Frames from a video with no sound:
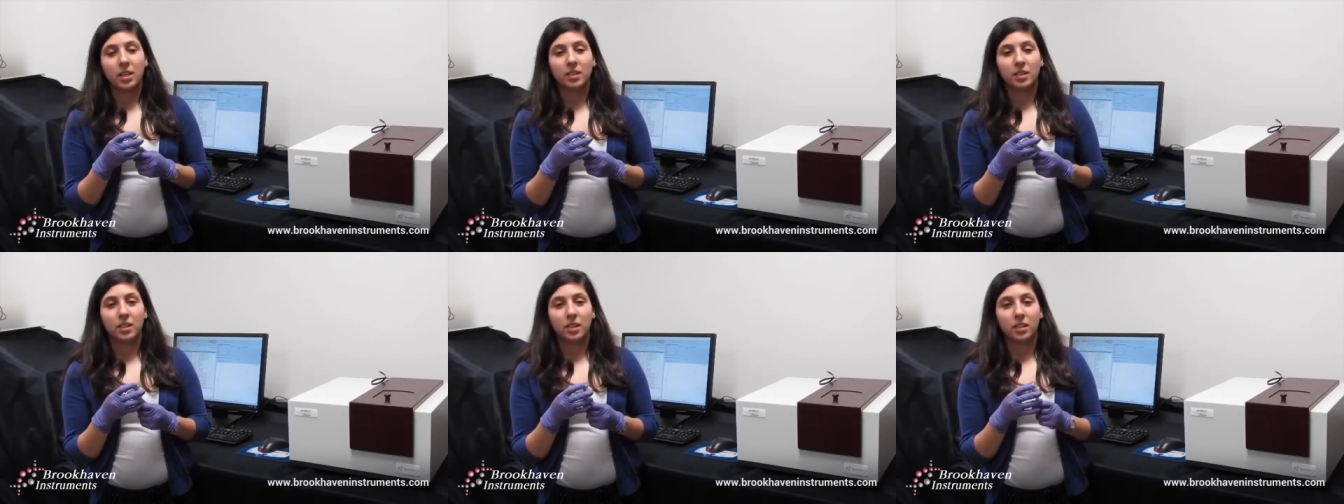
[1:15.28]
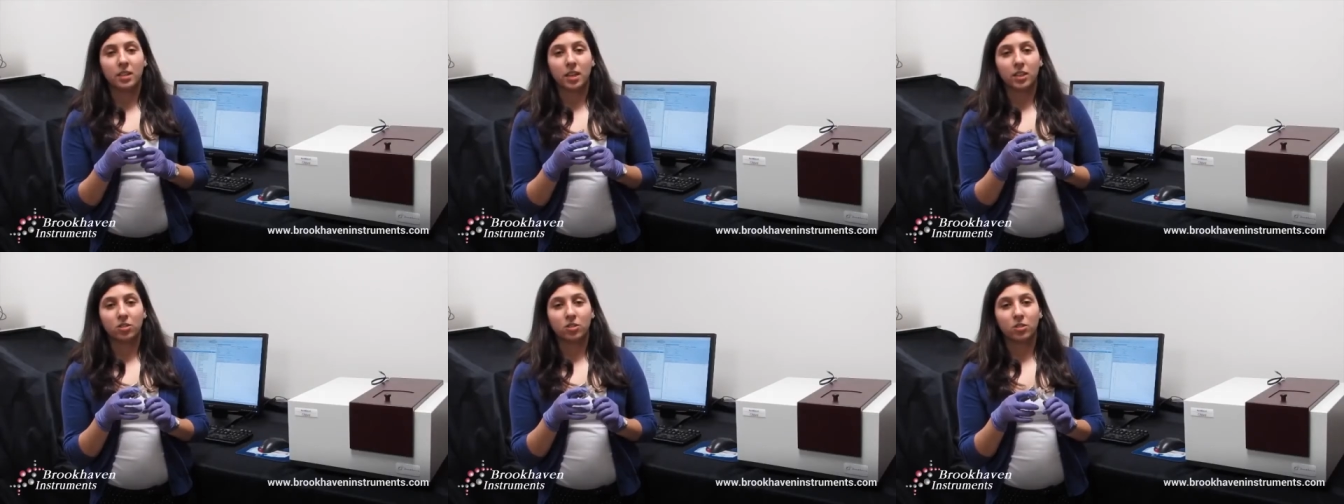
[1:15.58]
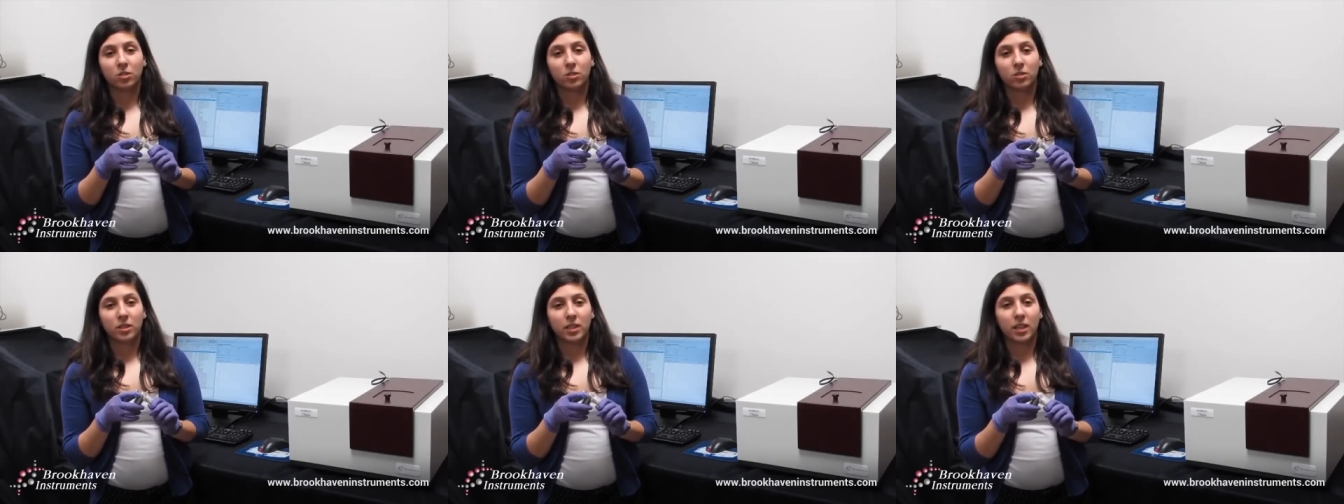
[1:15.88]
The
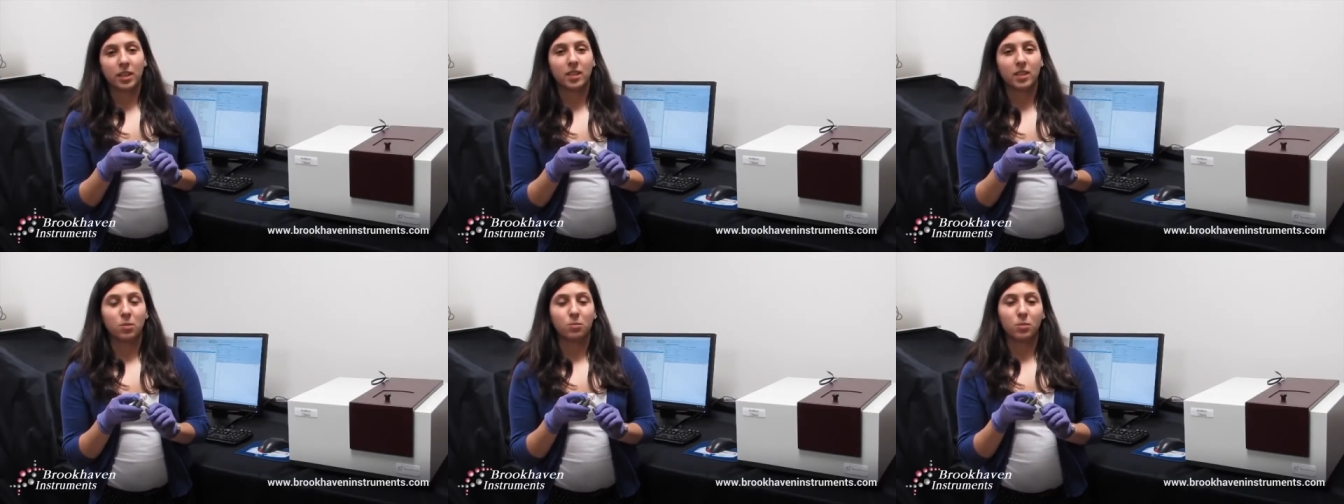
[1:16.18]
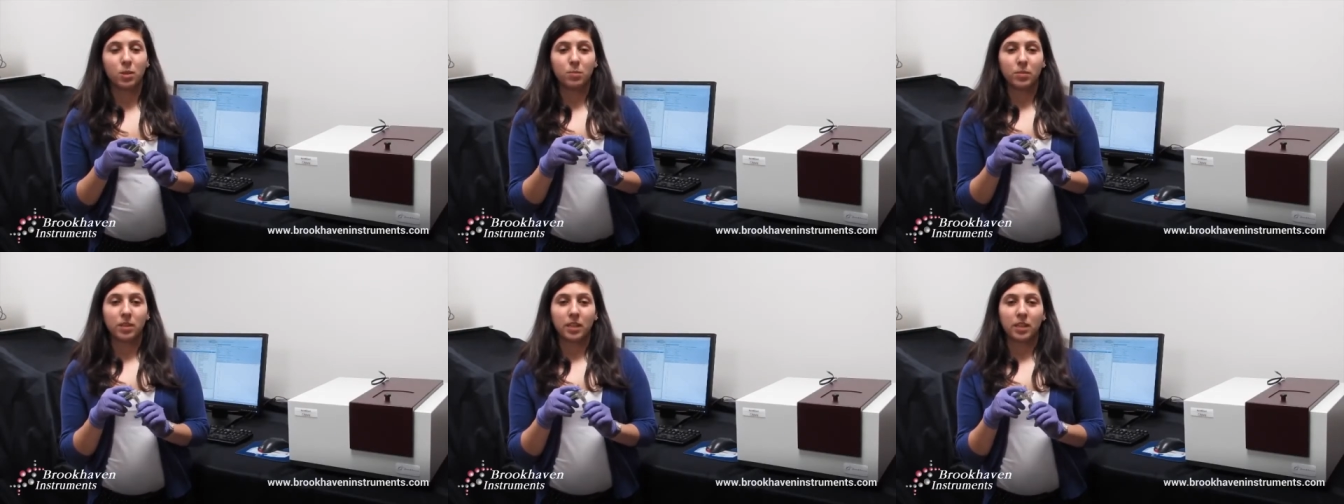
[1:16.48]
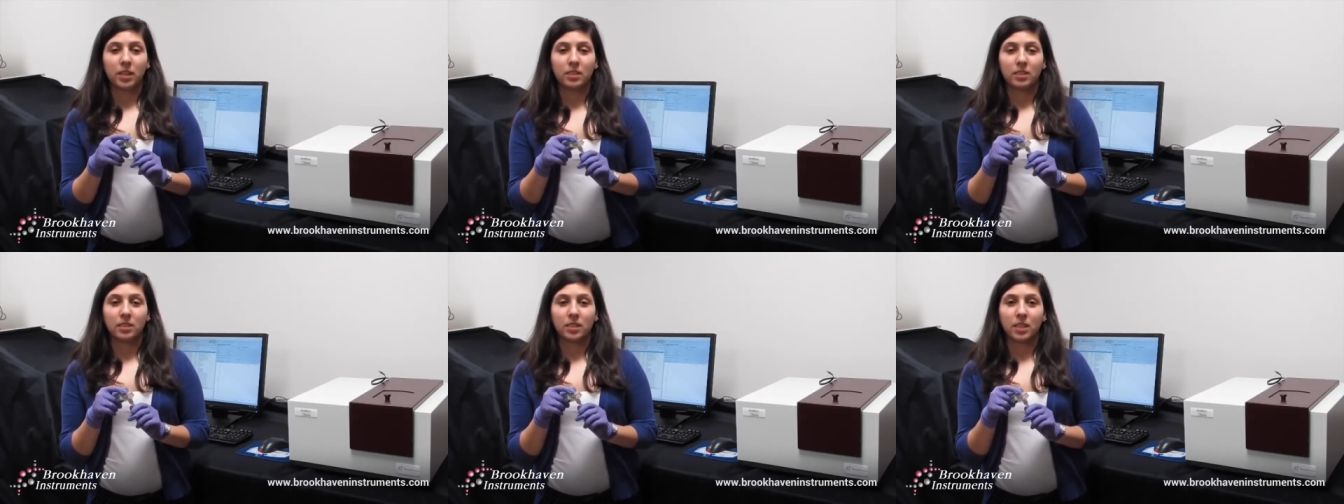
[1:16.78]
electrode can then be
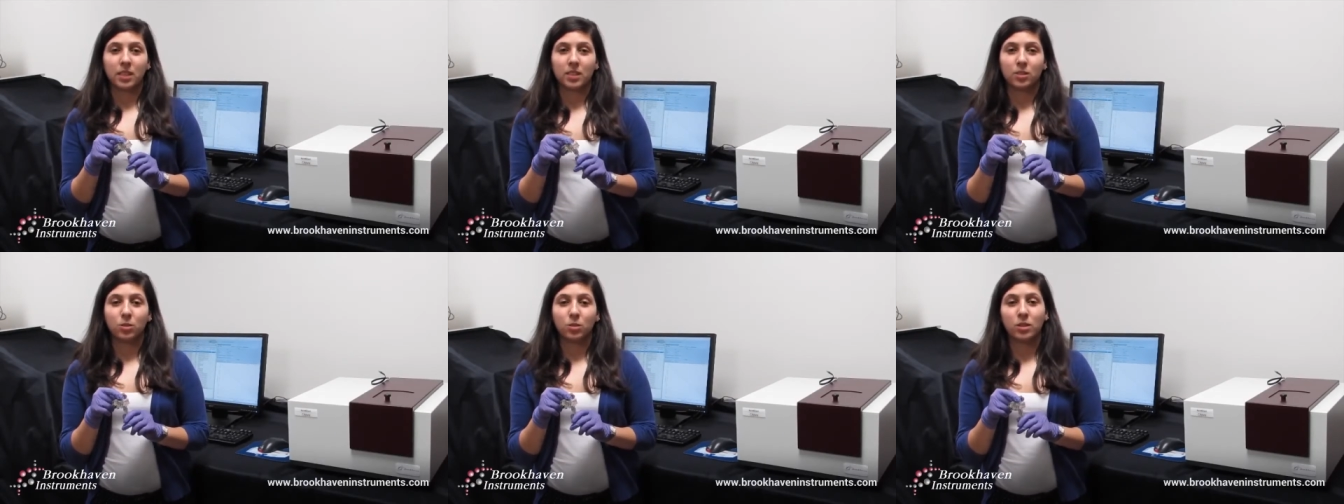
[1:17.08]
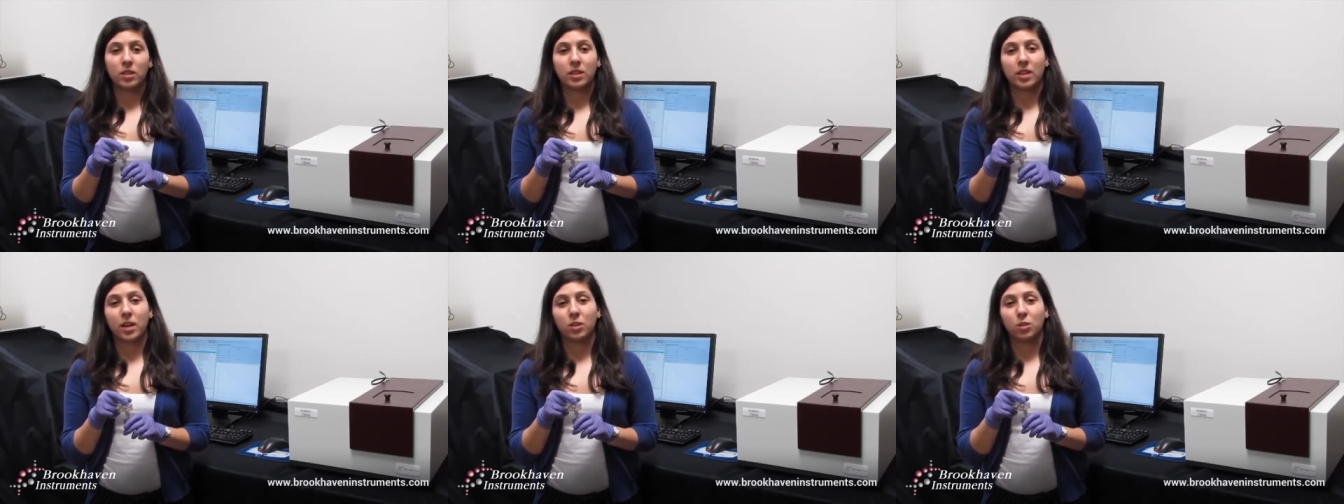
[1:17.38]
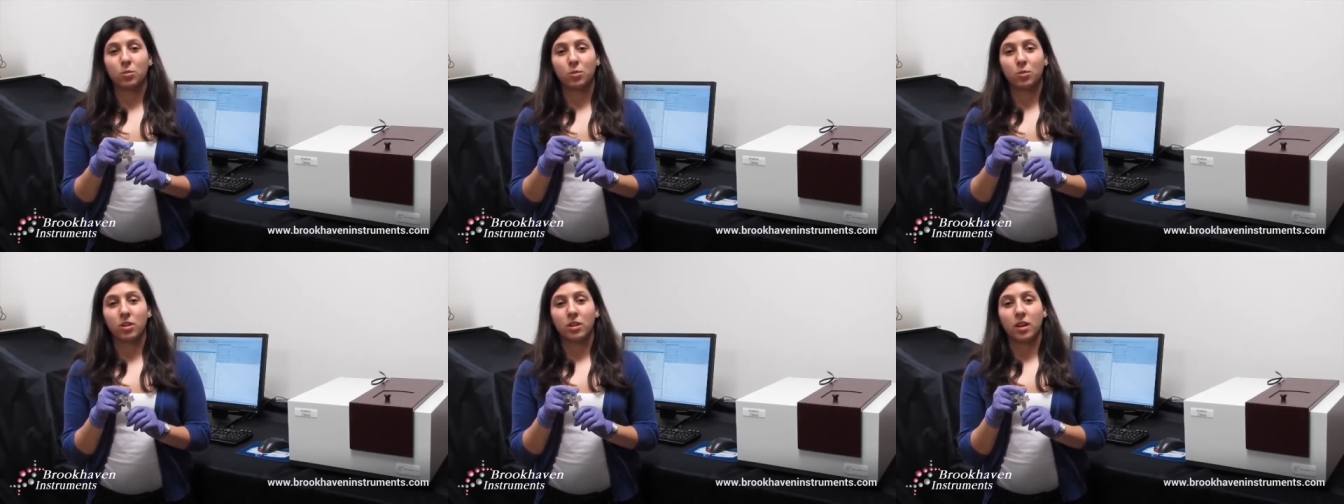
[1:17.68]
placed into the
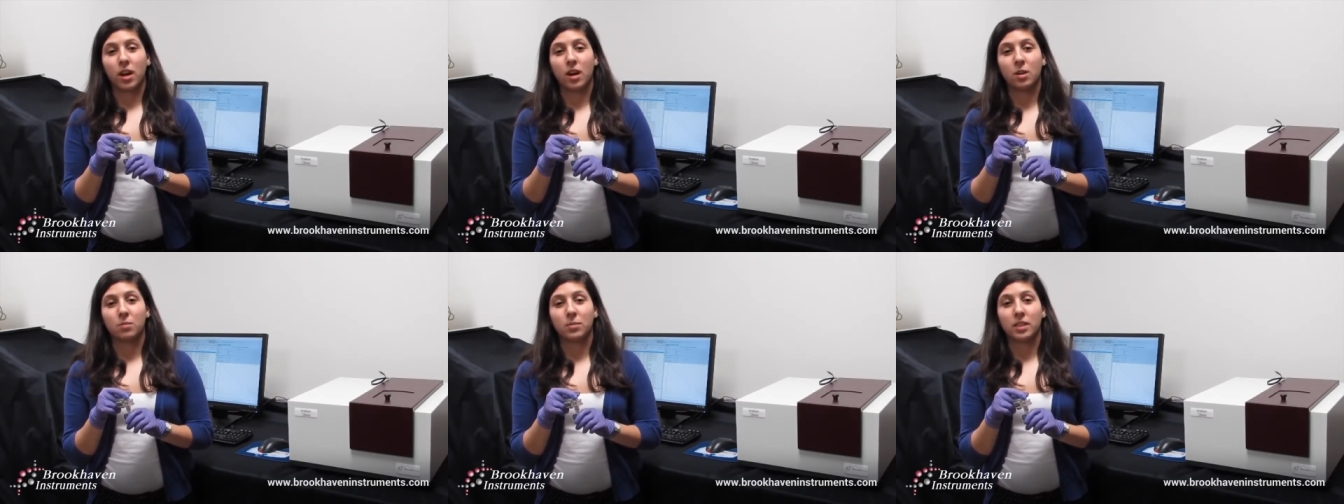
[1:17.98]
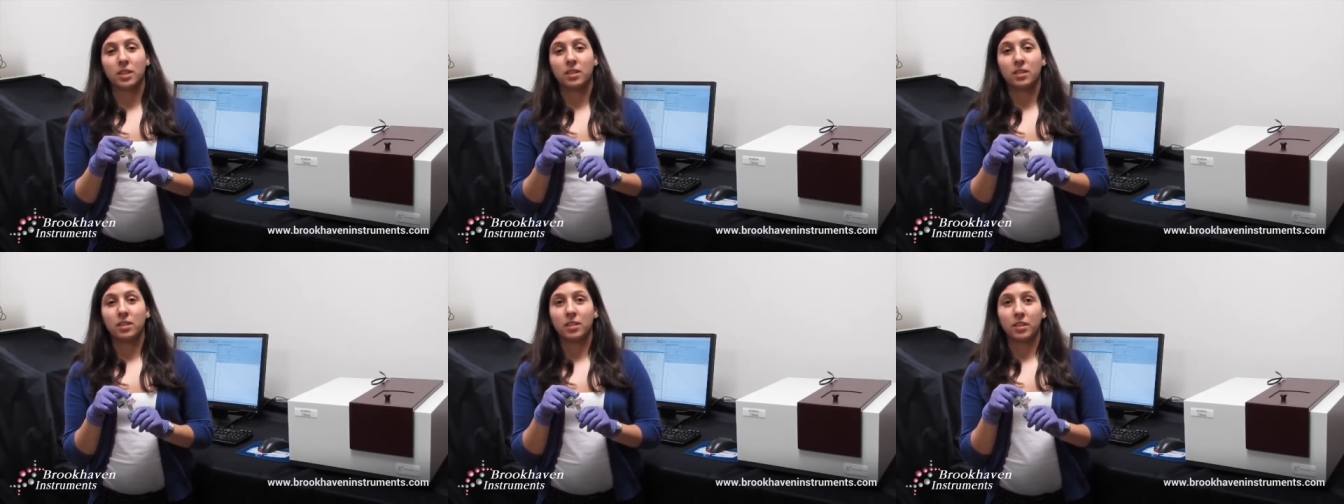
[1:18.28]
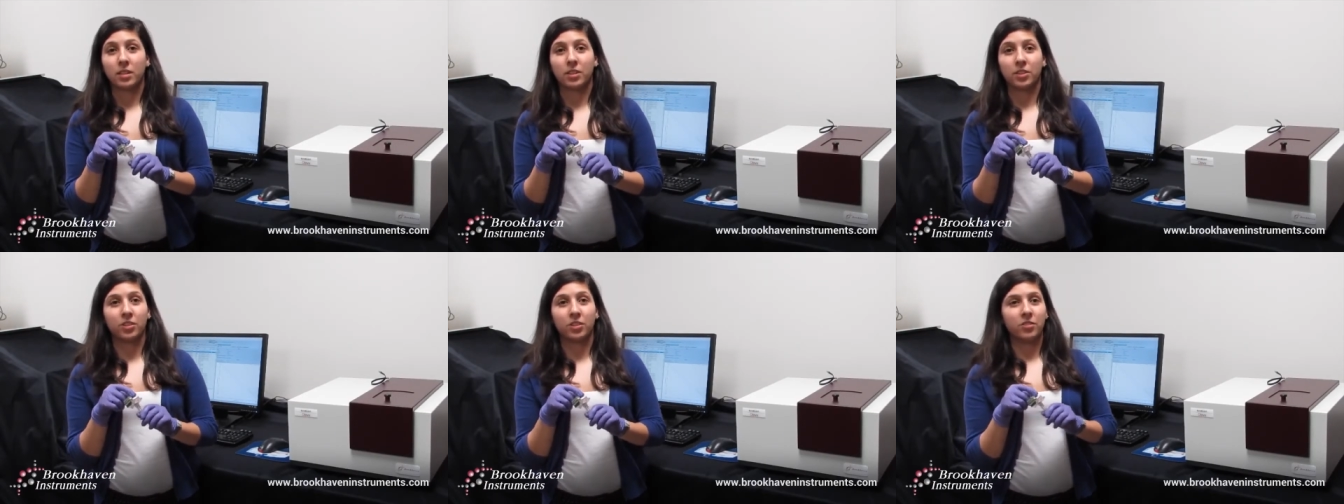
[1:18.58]
NanoBrook Omni
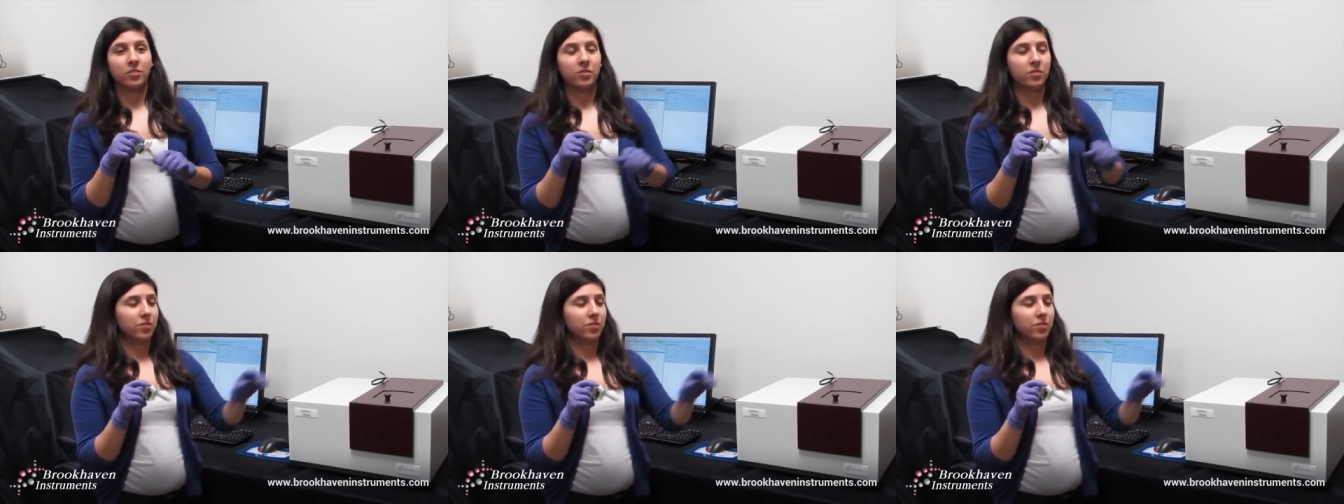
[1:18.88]
here.